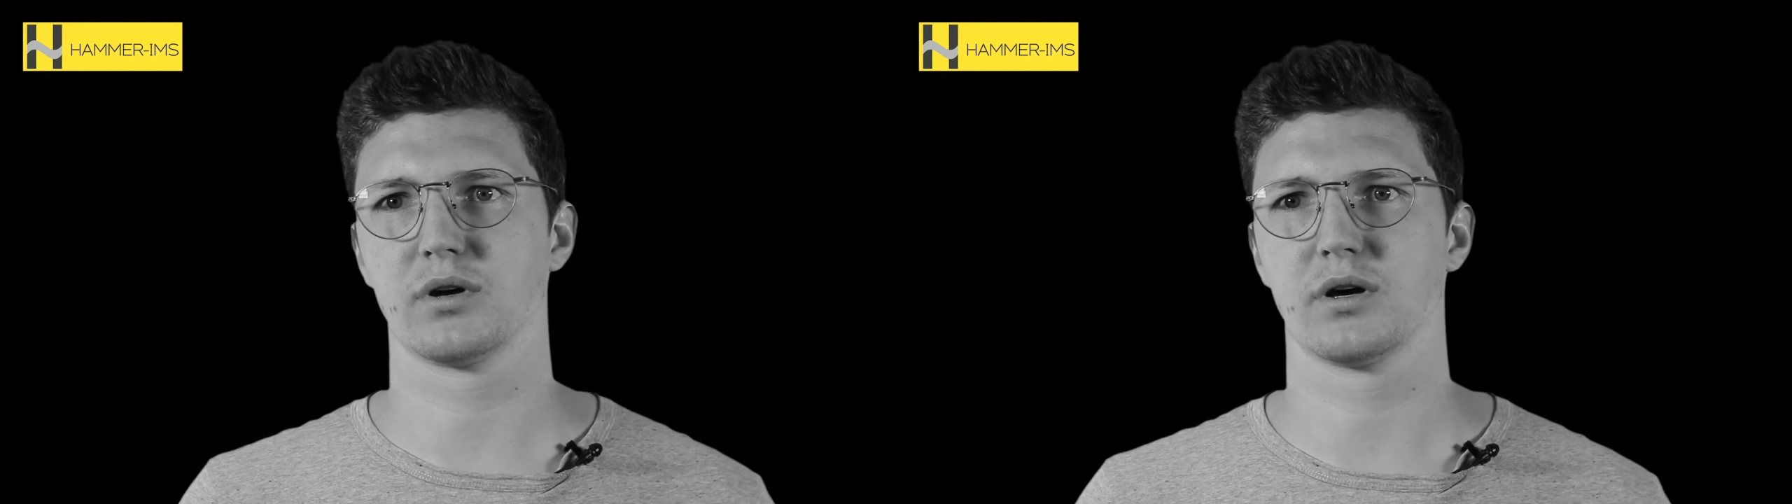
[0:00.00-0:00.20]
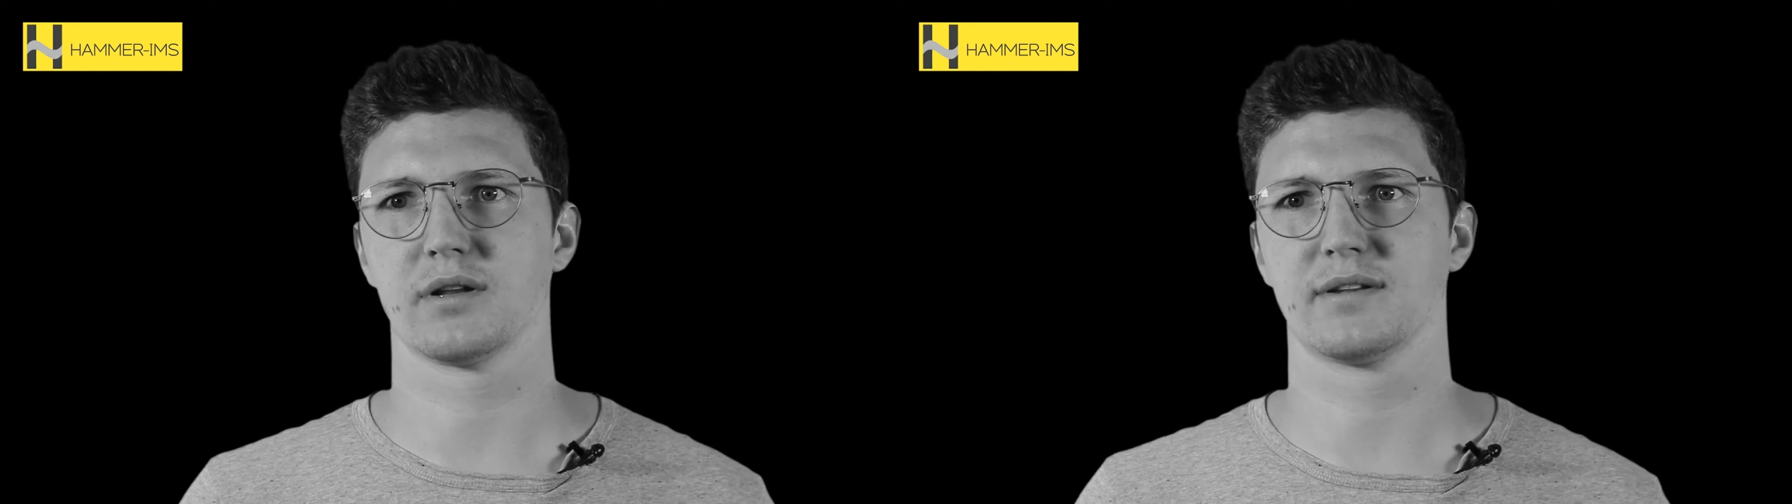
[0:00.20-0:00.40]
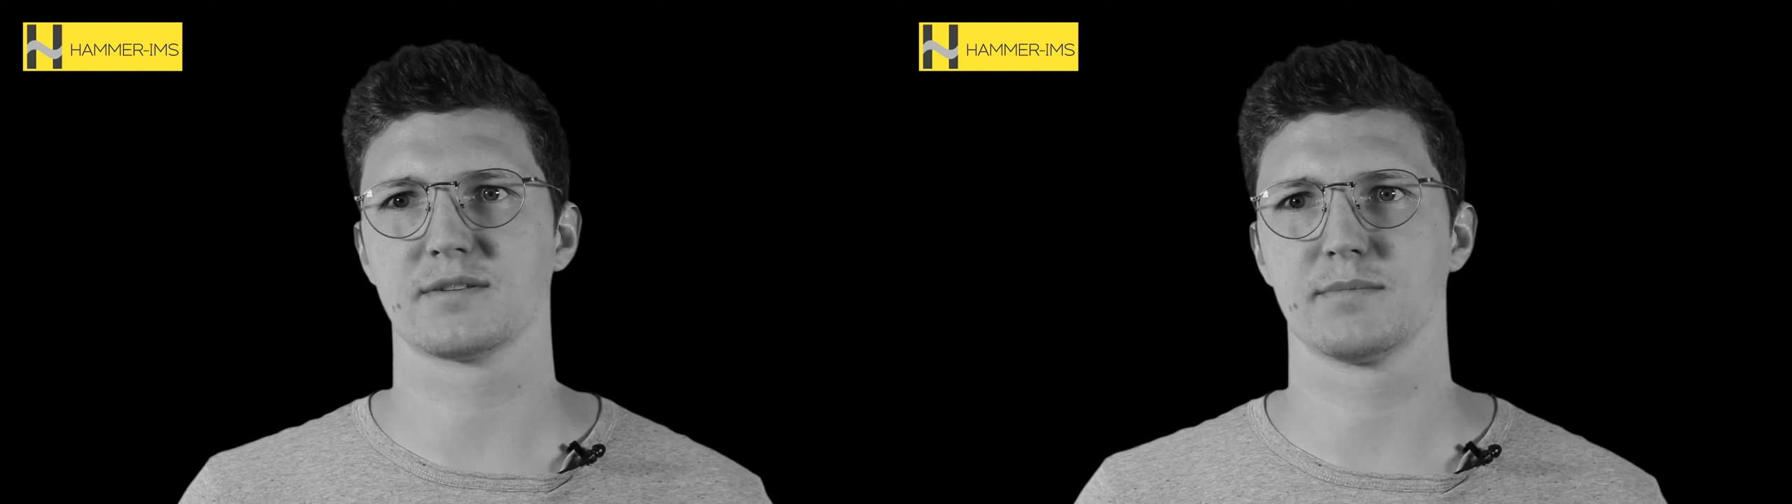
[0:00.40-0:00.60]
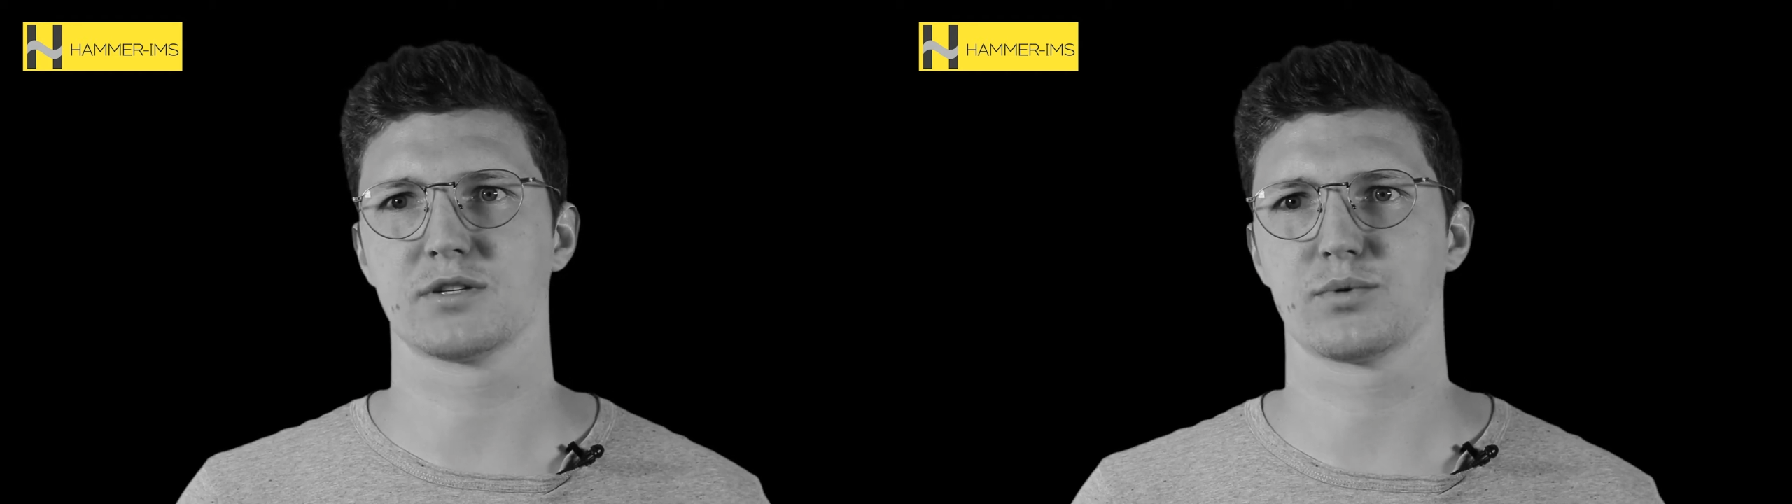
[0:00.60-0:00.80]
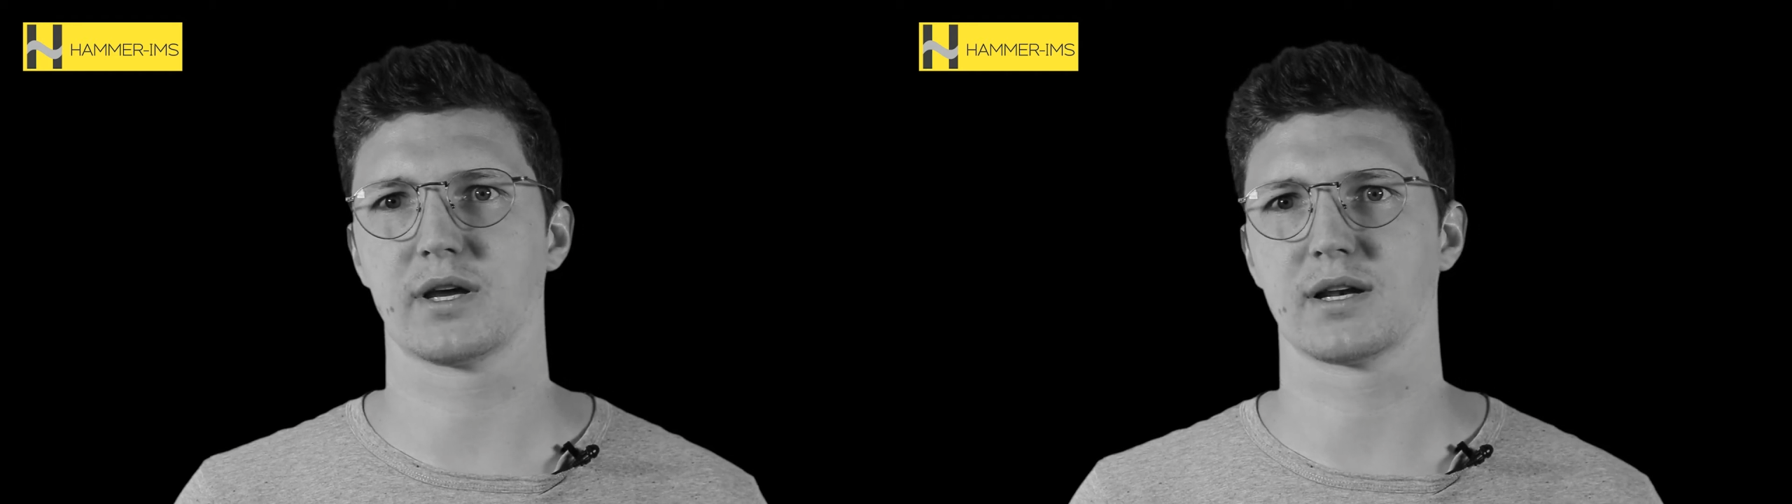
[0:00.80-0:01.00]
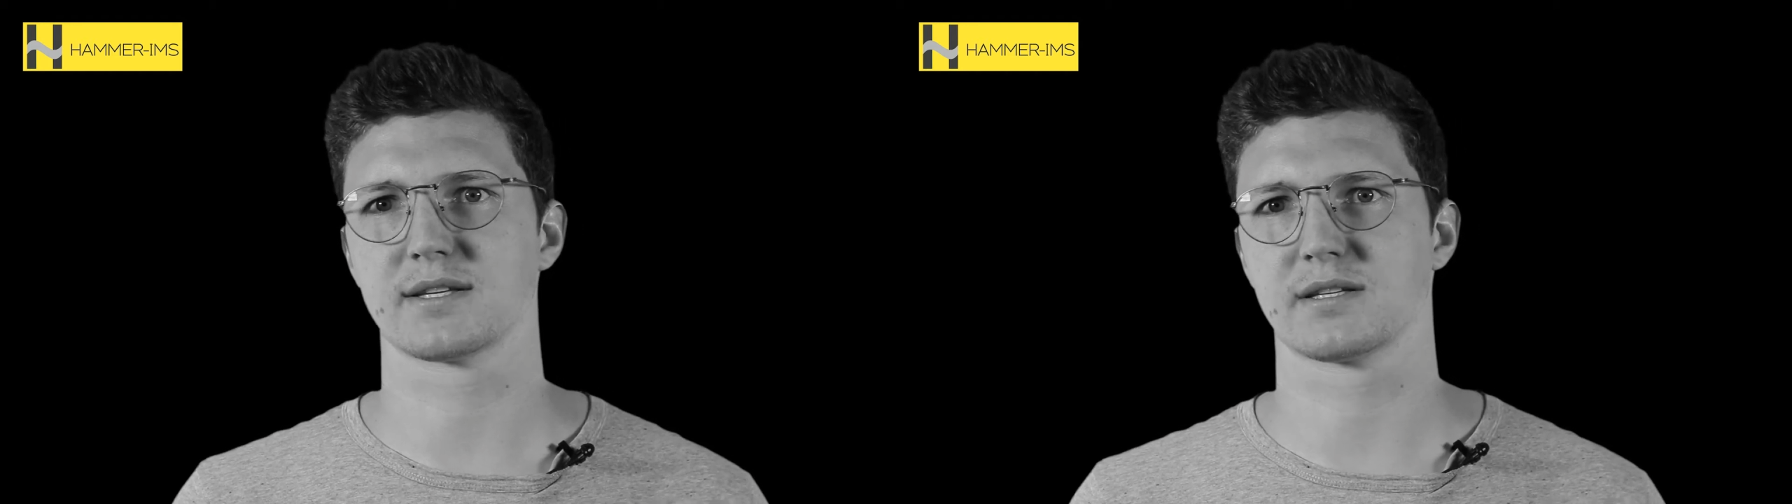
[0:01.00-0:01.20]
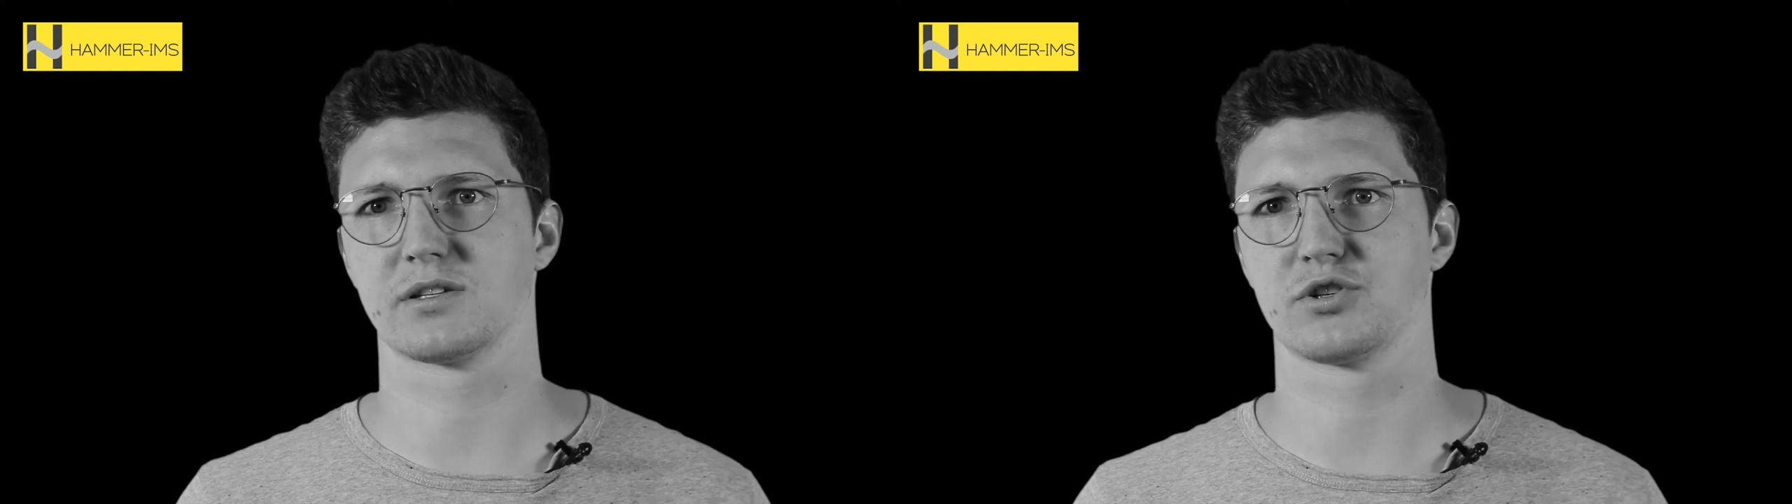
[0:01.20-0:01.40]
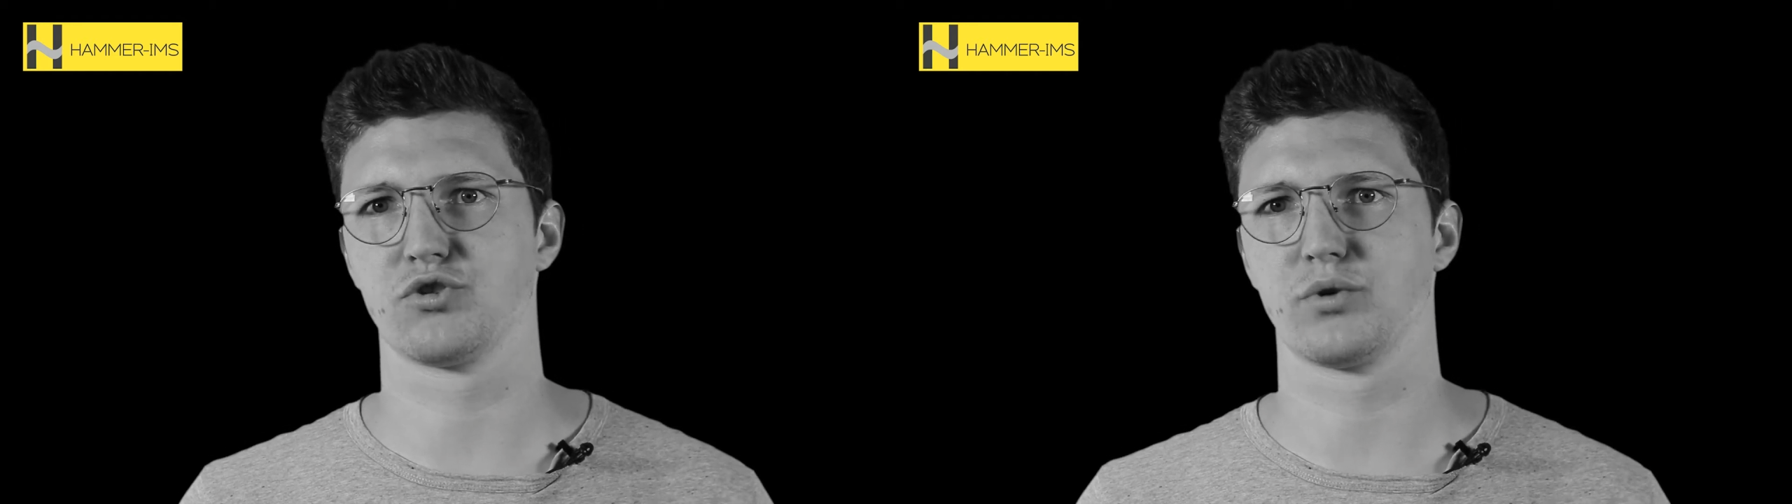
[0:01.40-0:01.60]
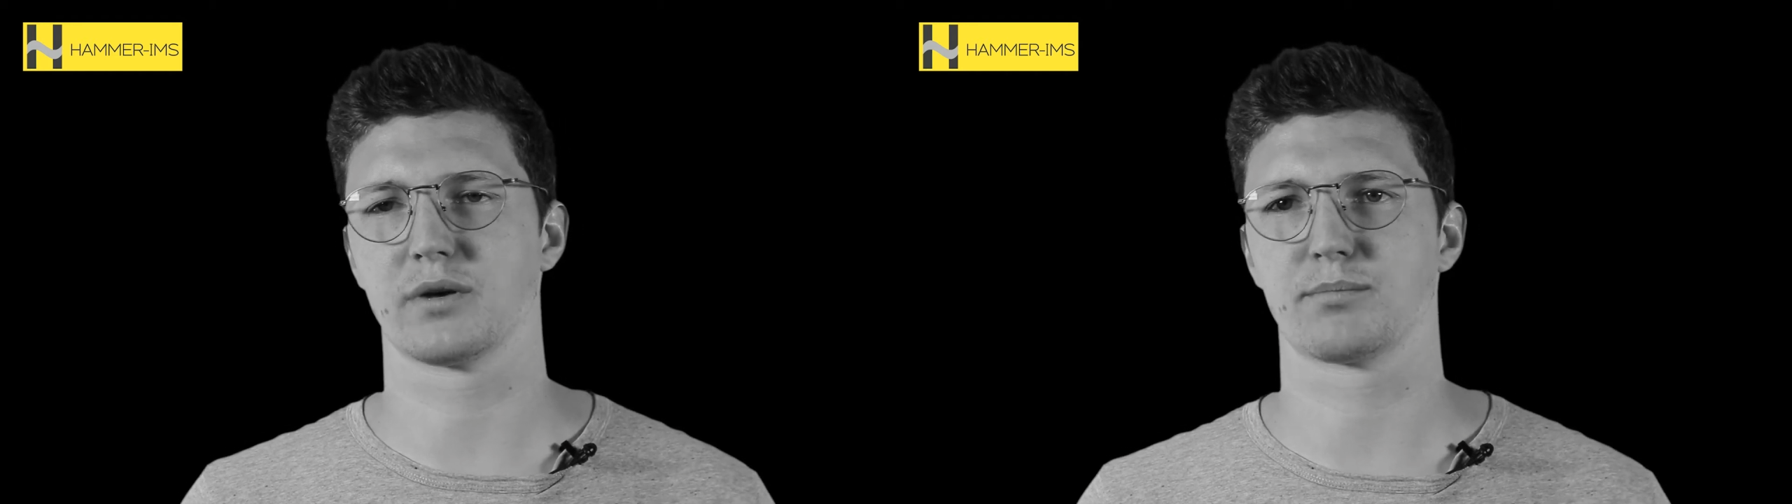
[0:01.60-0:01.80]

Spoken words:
this means we can assist you in the